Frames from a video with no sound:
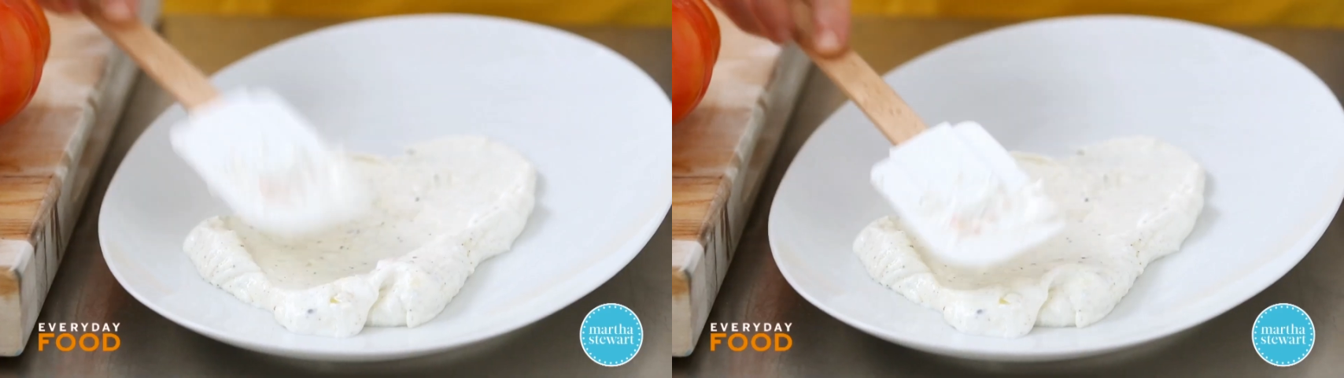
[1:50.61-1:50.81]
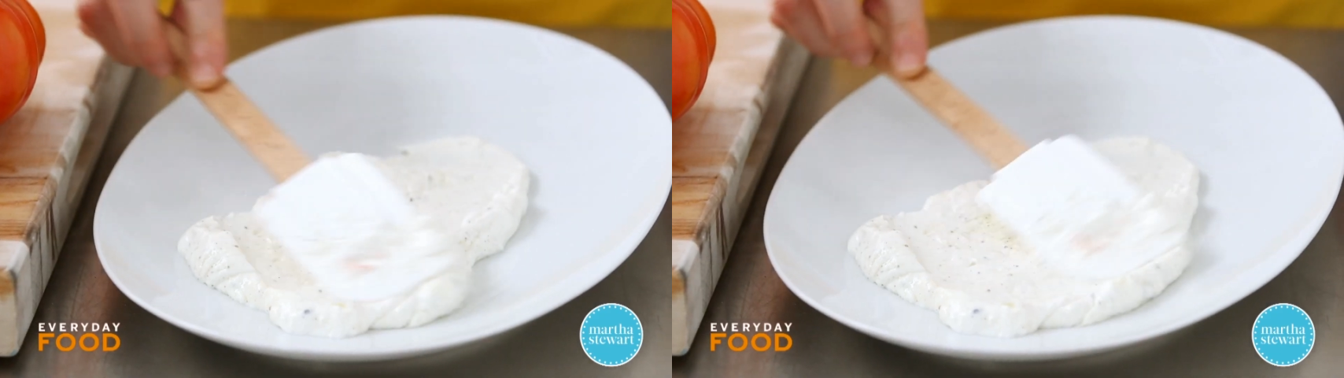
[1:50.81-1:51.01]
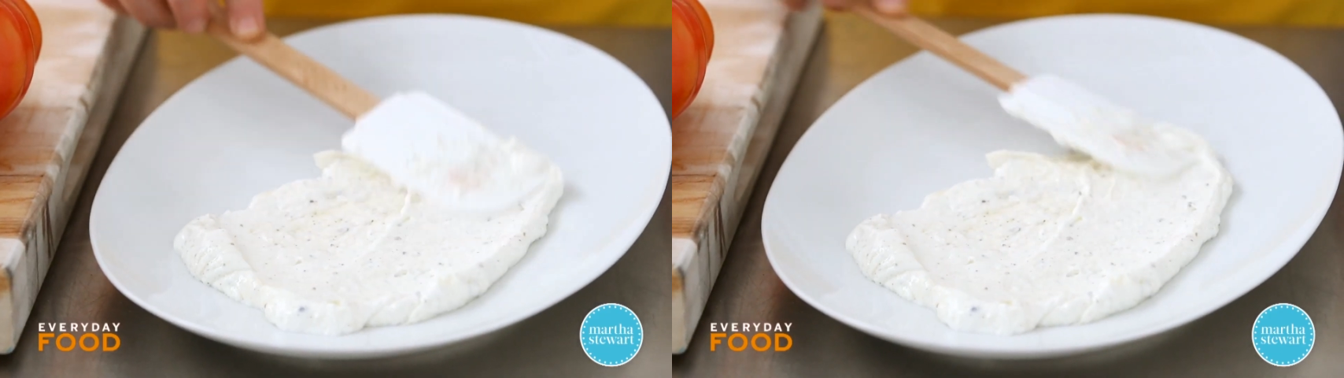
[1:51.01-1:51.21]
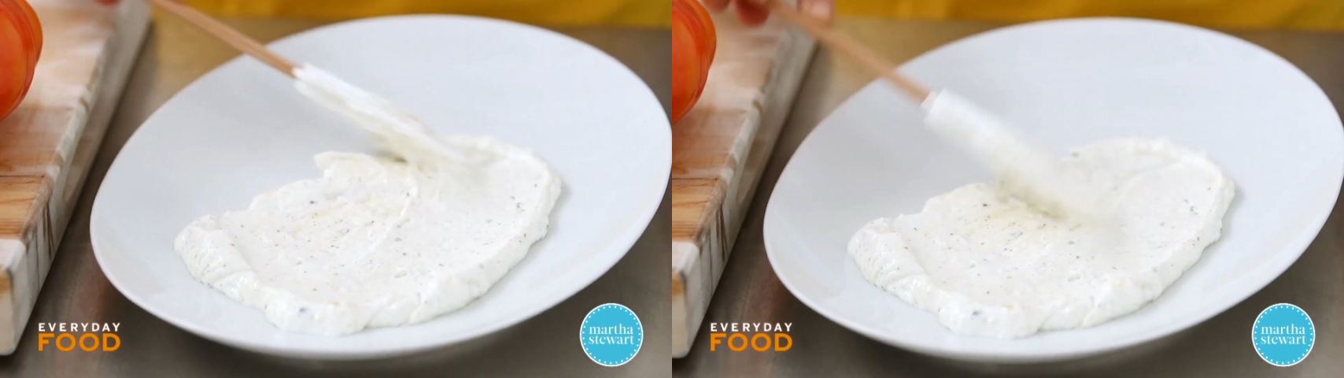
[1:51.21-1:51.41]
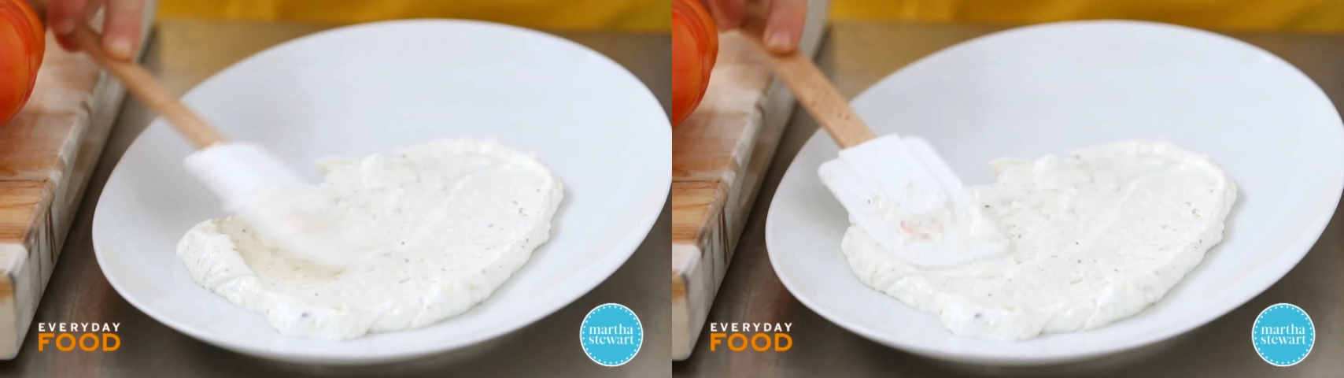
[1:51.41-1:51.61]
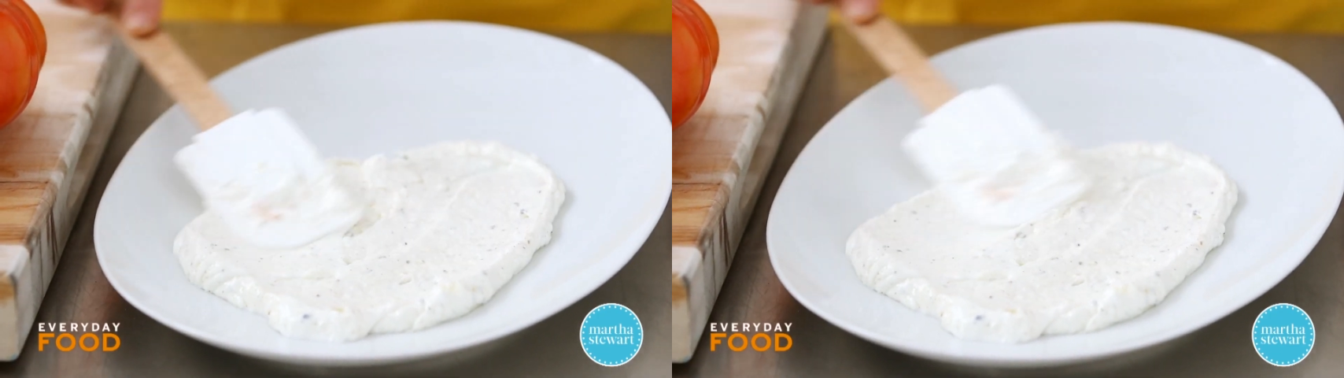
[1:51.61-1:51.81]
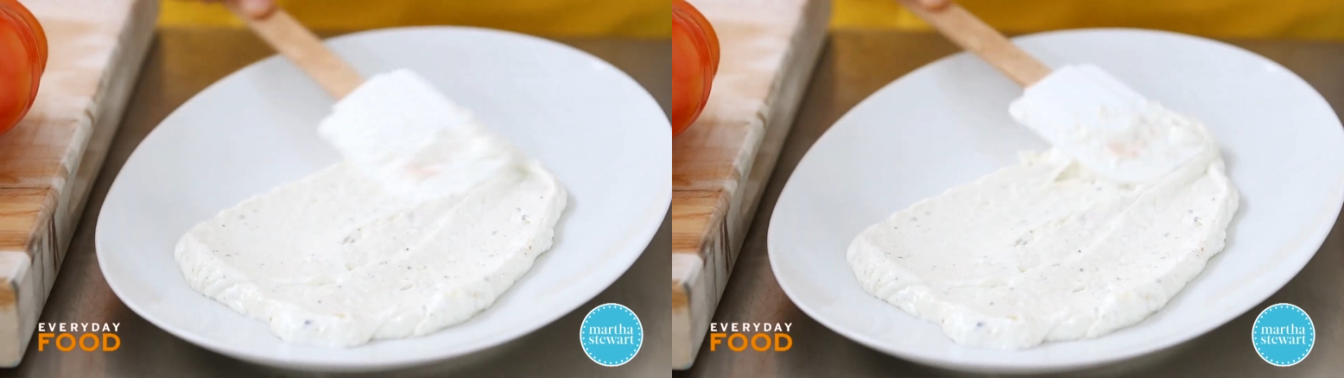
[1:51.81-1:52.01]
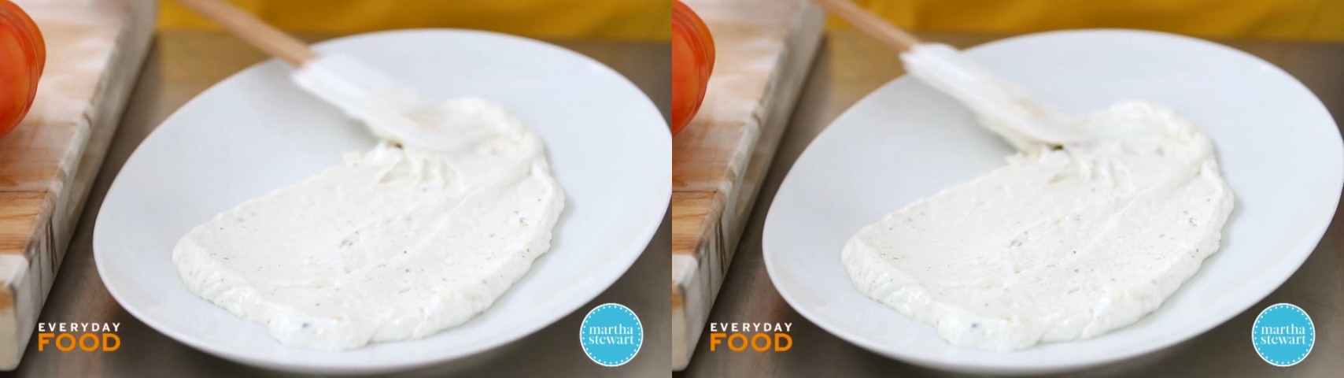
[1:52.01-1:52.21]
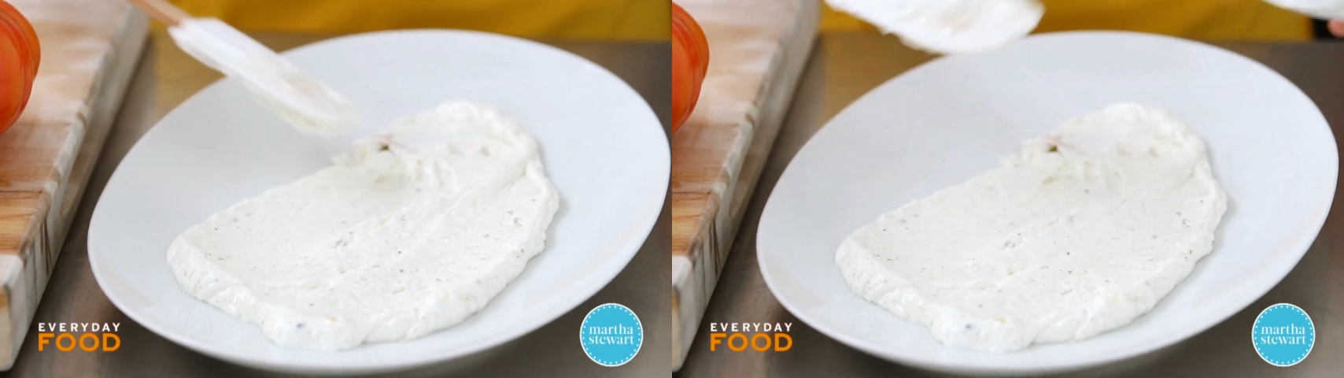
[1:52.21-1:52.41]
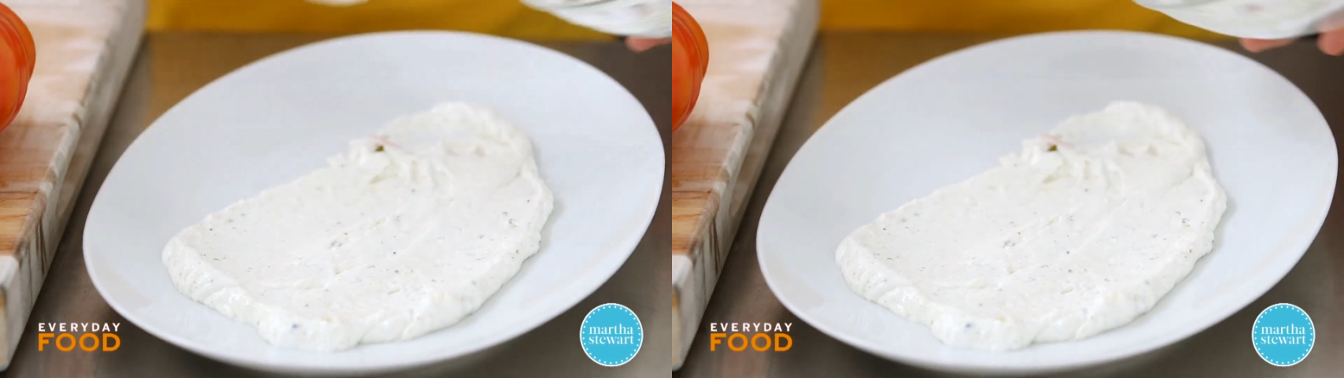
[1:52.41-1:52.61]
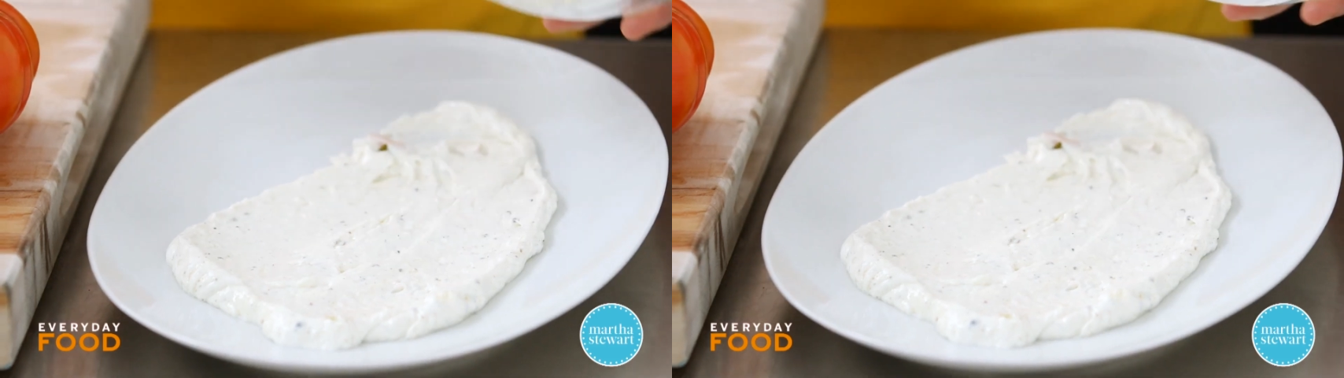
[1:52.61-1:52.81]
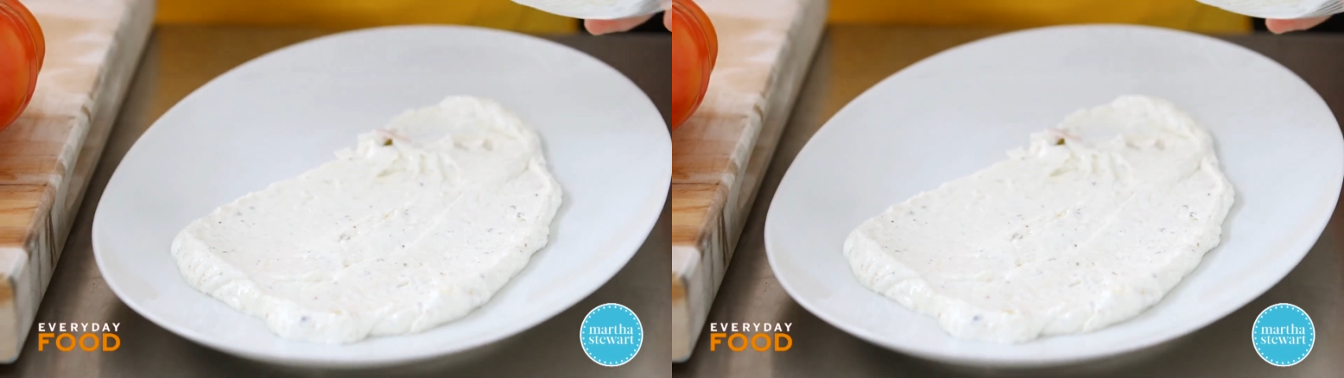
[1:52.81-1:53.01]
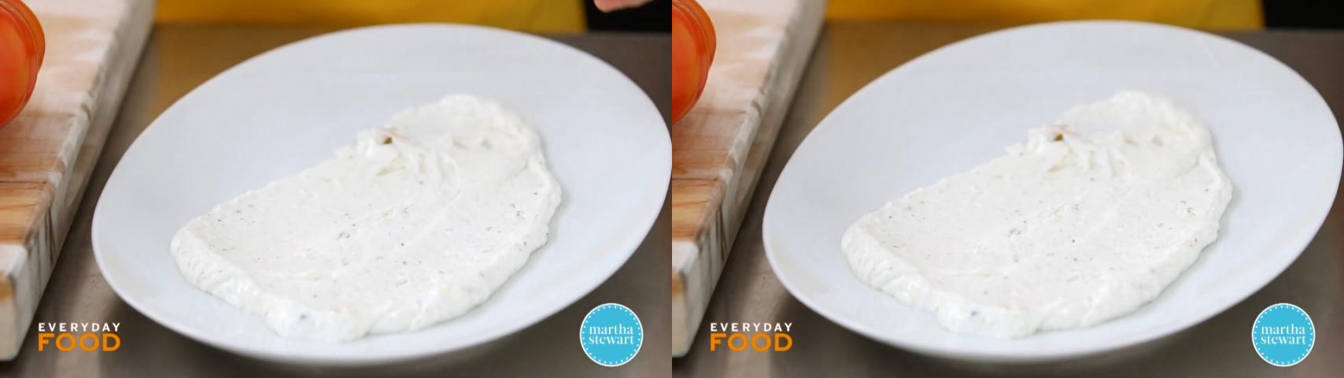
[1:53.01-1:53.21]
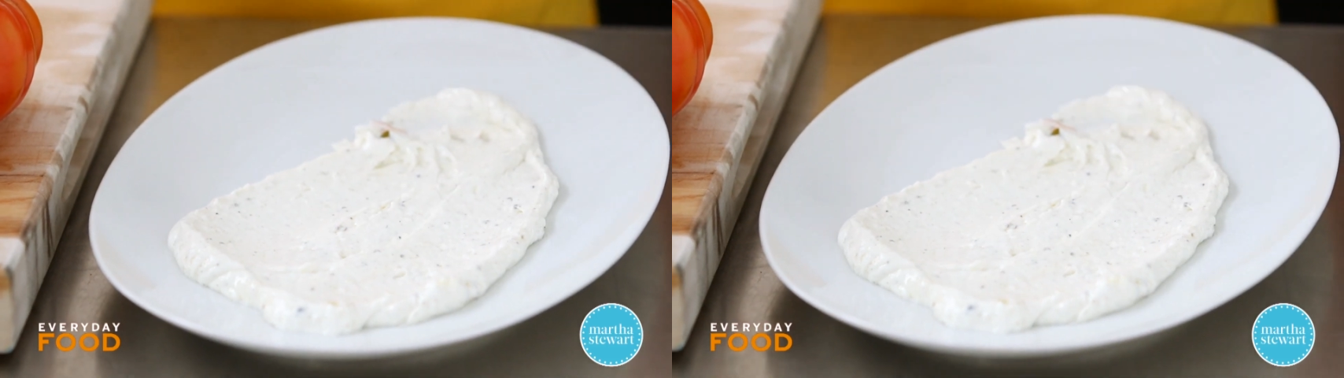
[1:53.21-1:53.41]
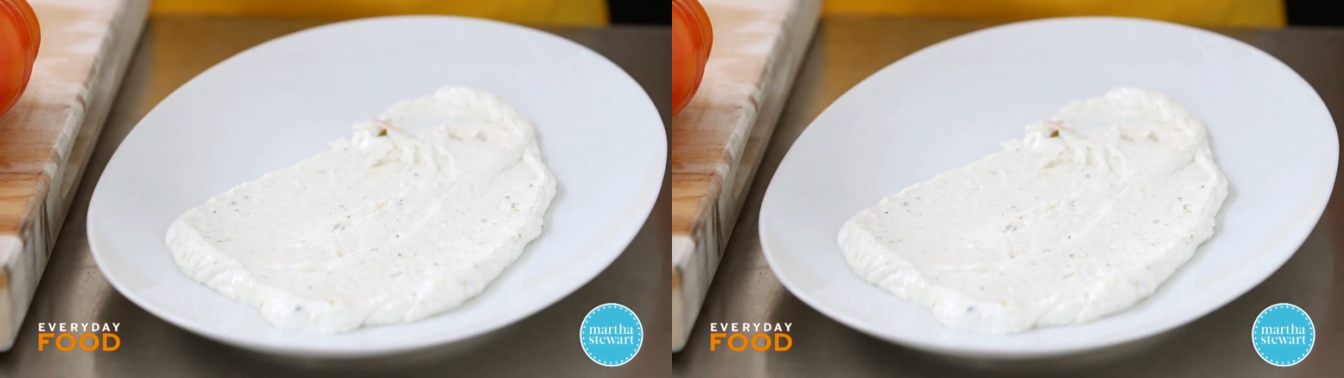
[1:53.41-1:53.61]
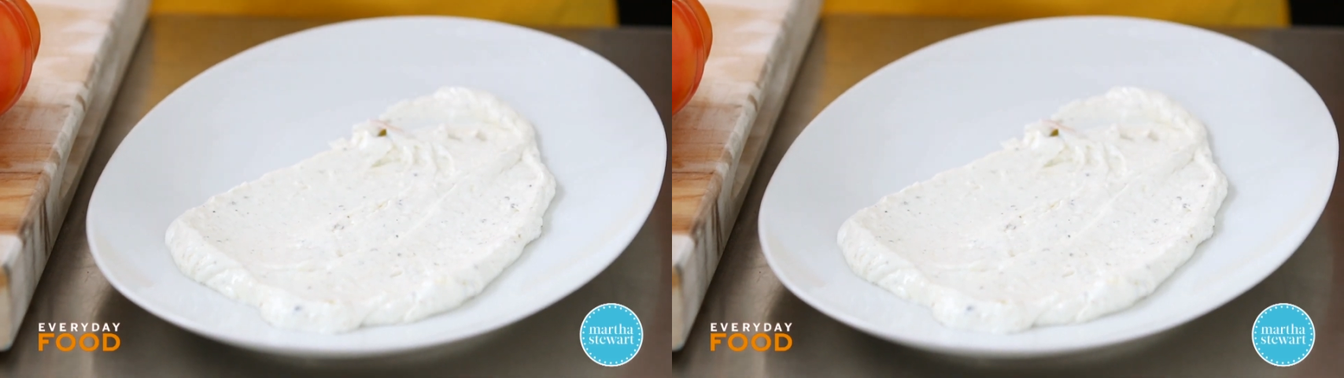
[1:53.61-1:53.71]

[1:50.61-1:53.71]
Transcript: Nobody's mouth can be seen.